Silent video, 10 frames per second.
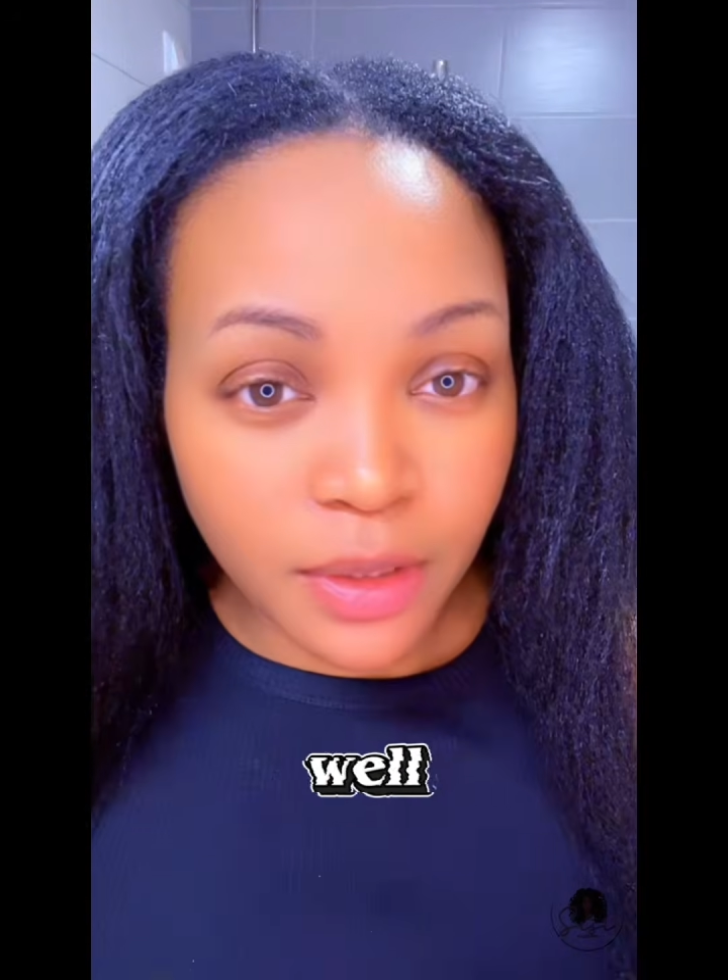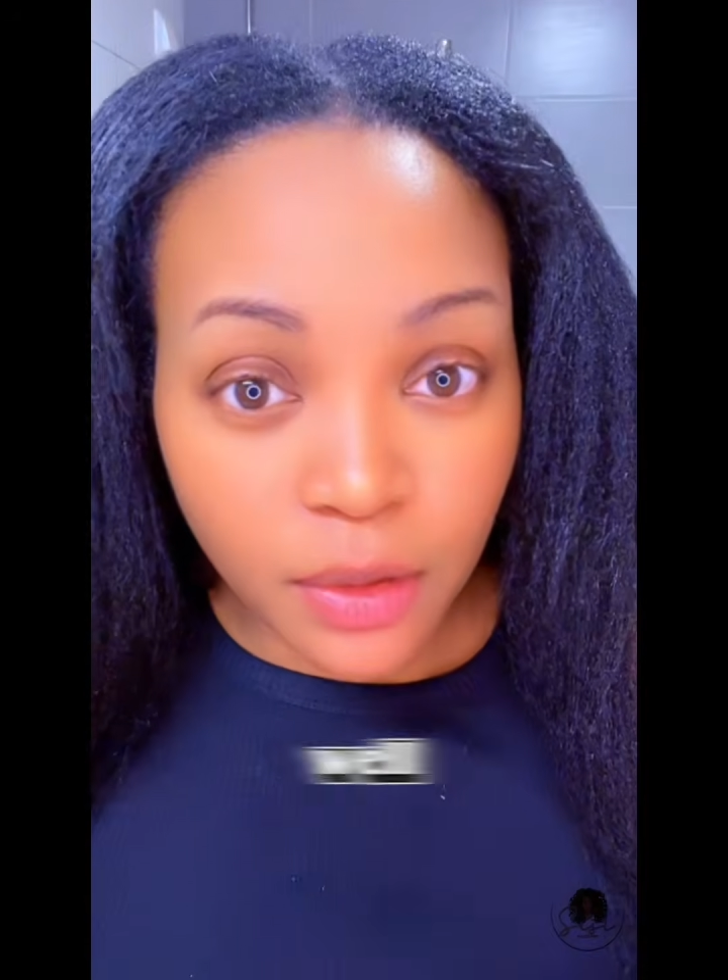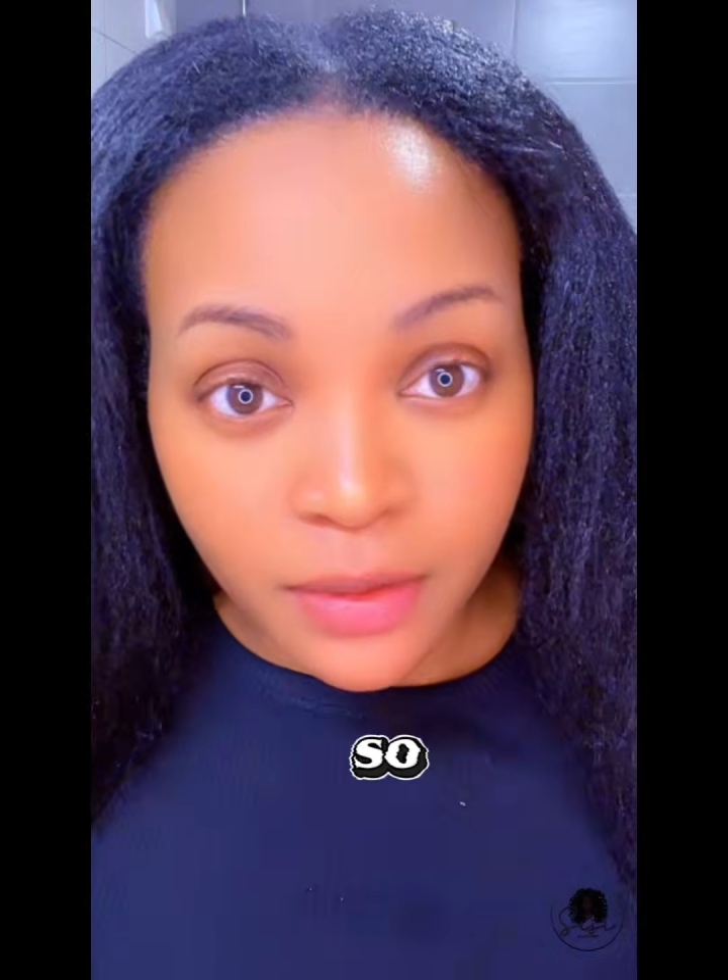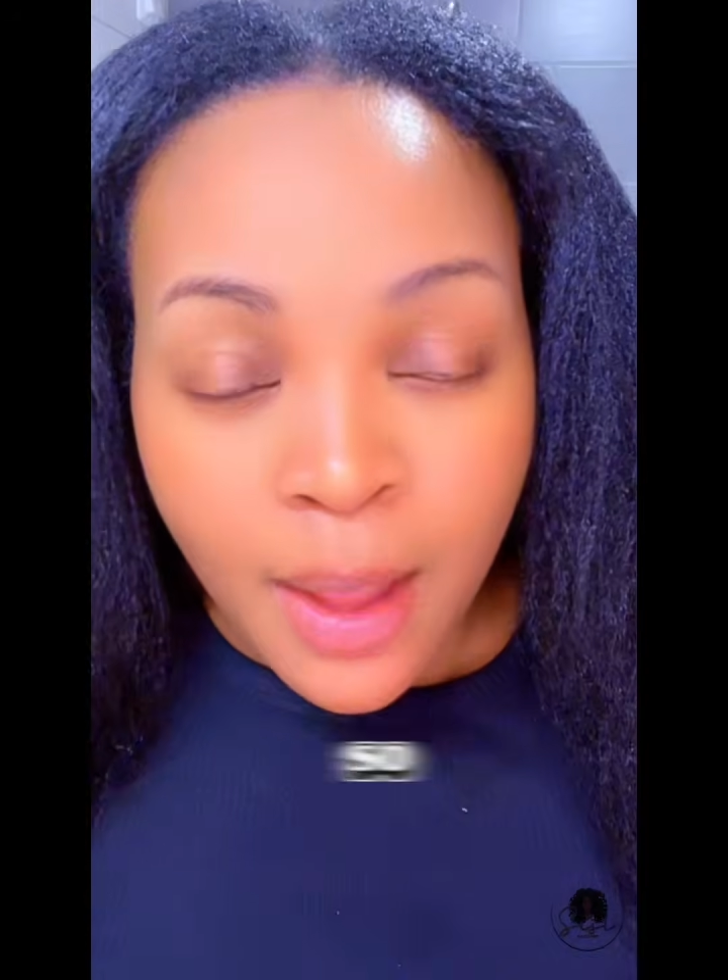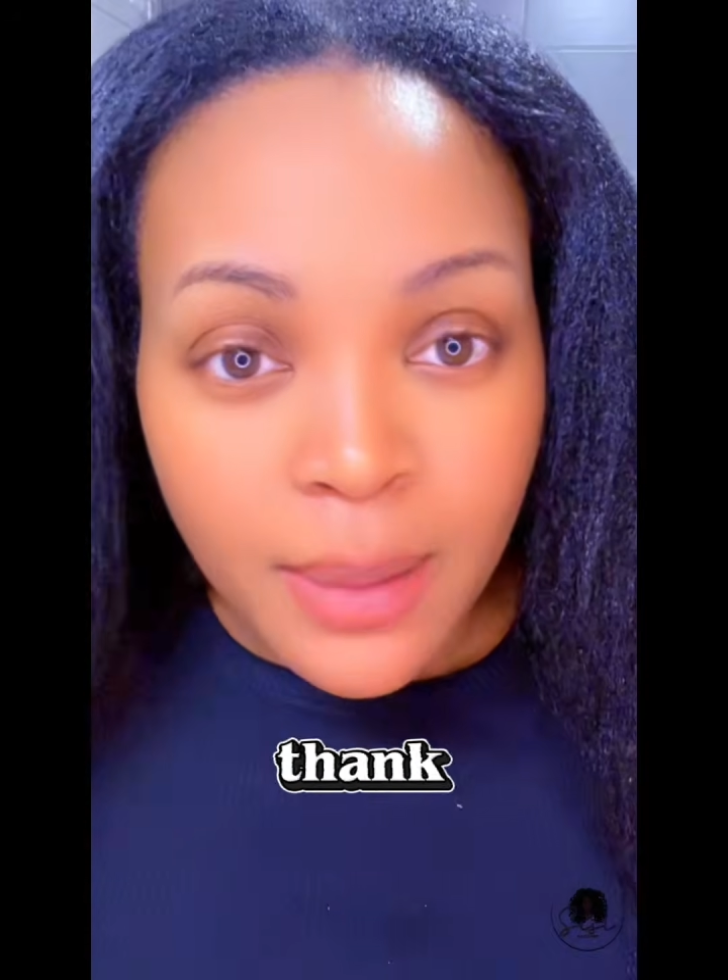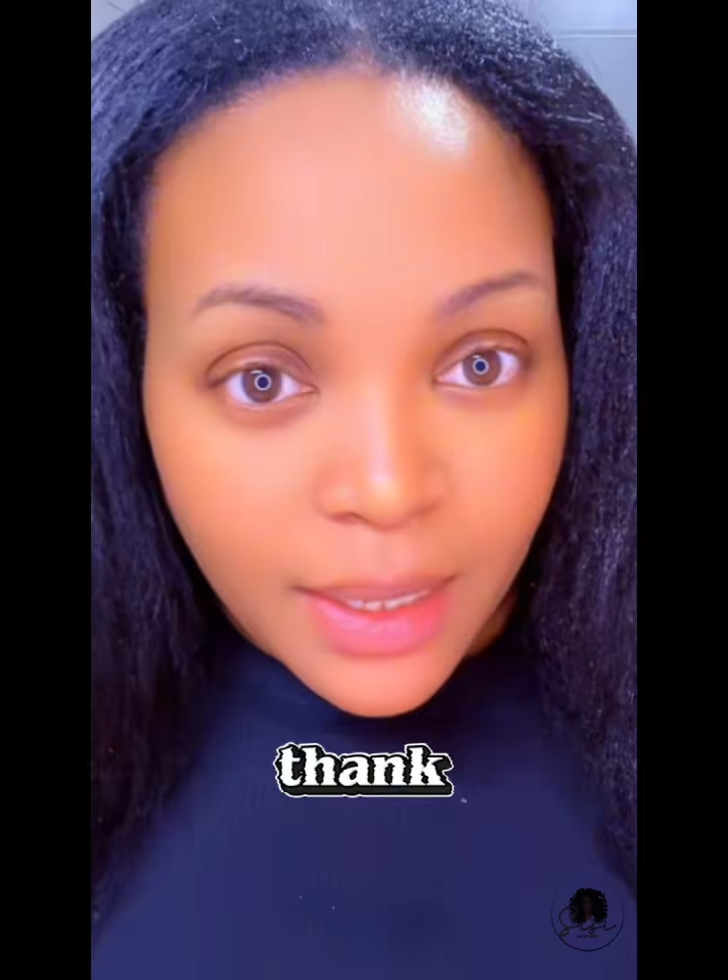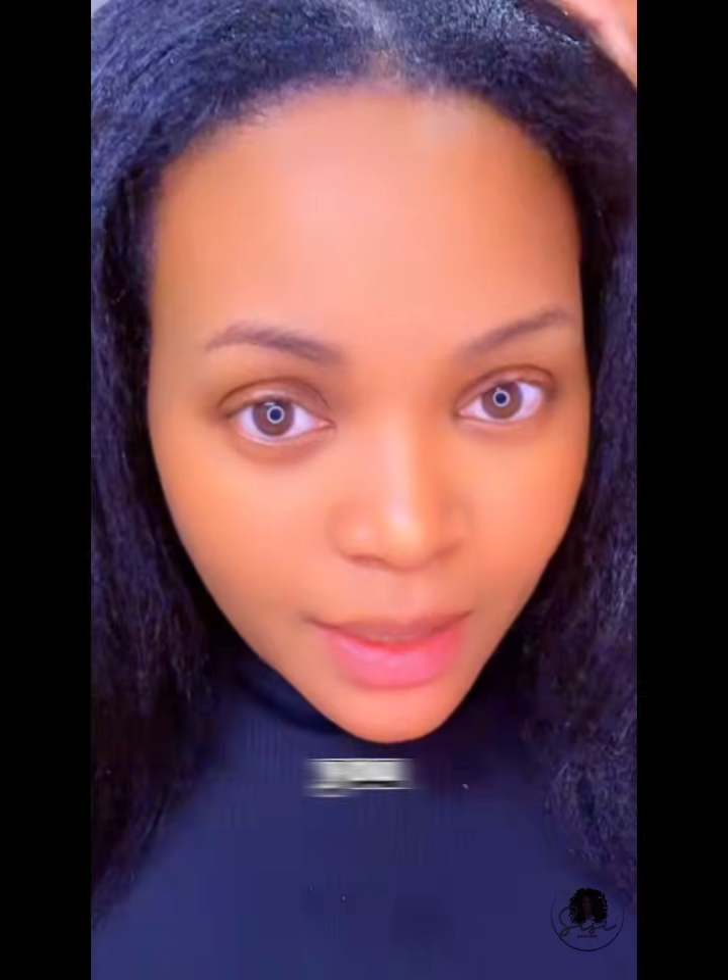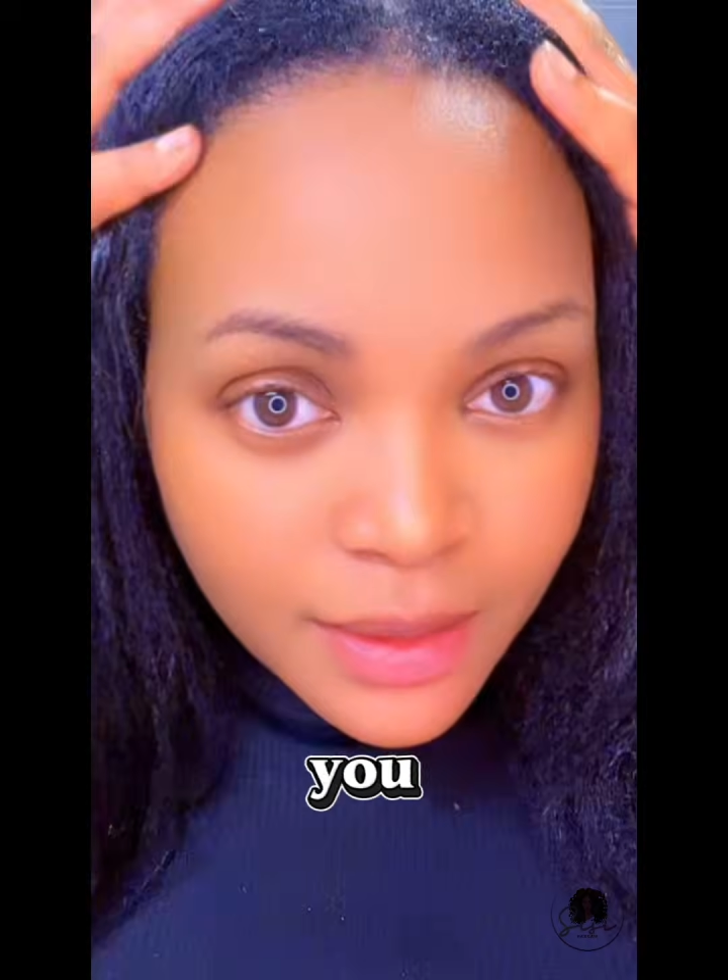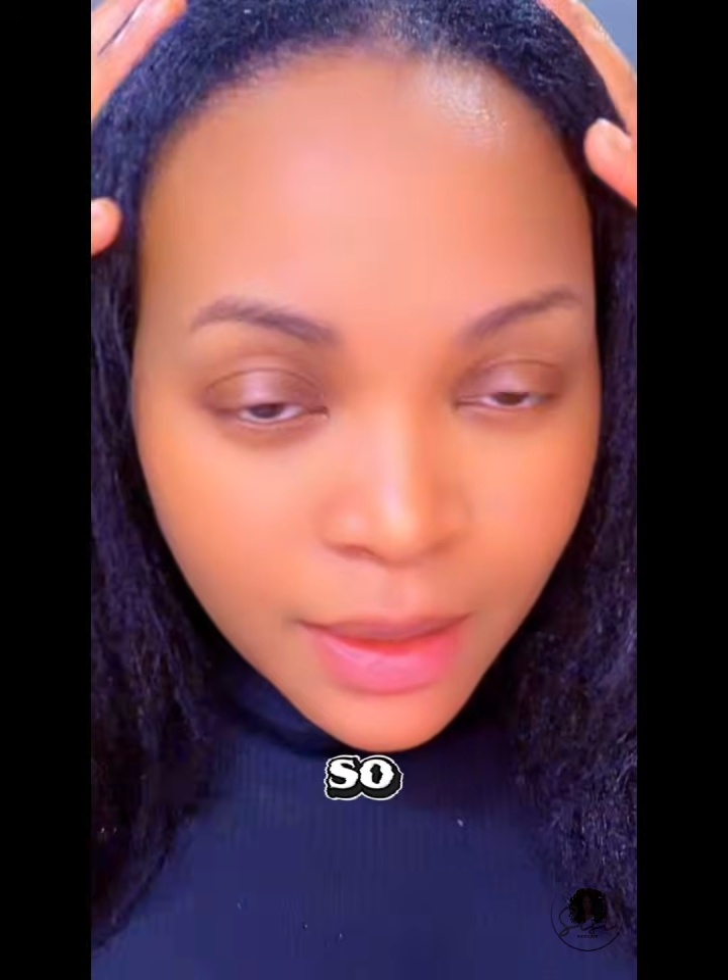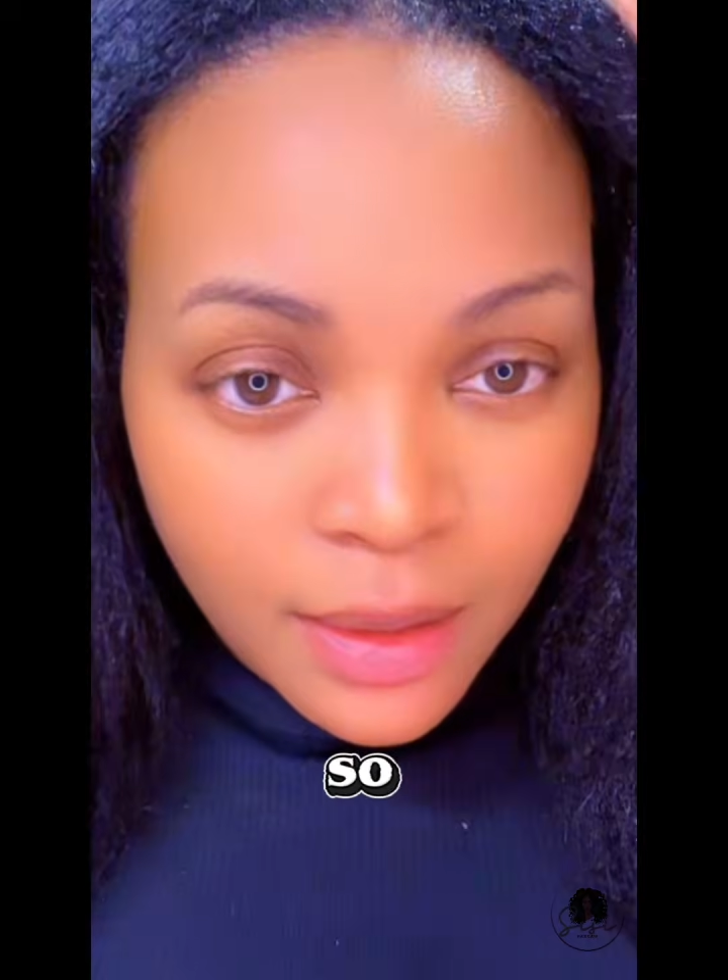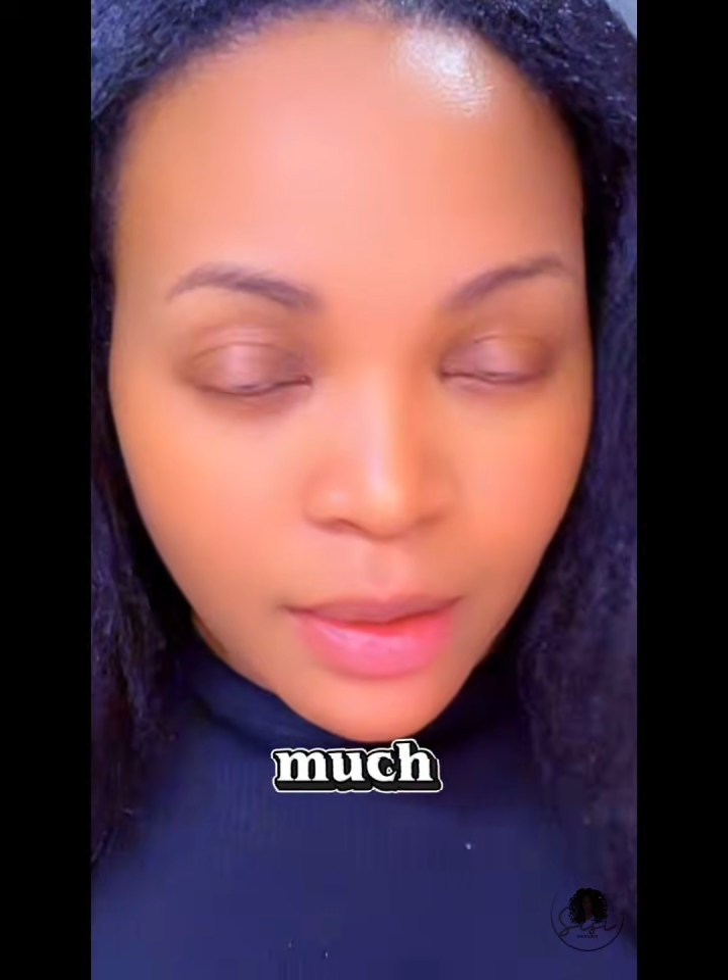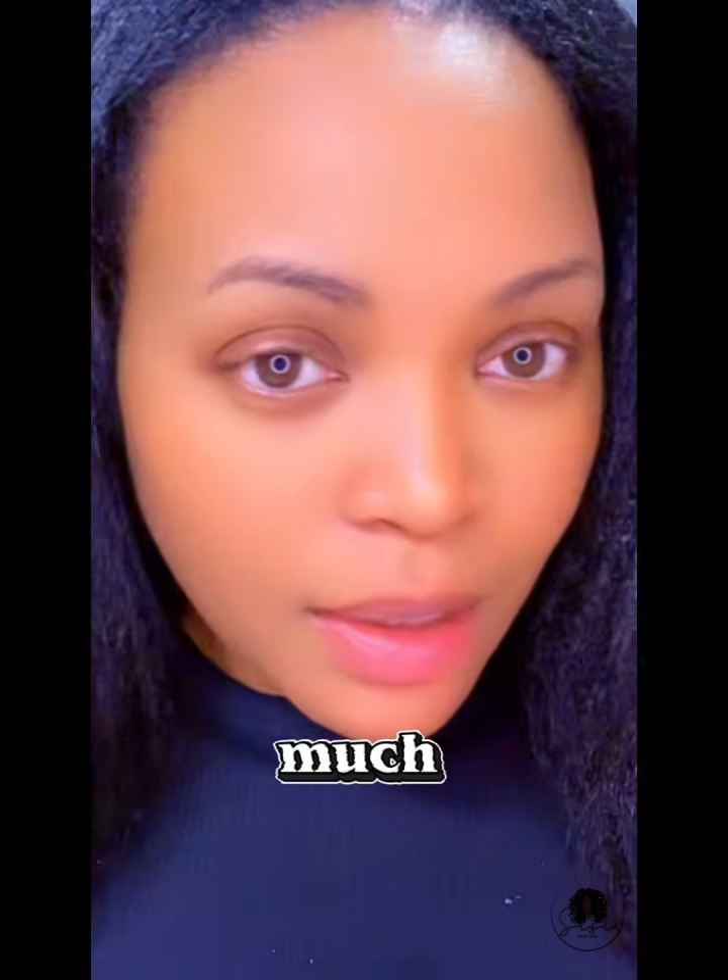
So thank you so much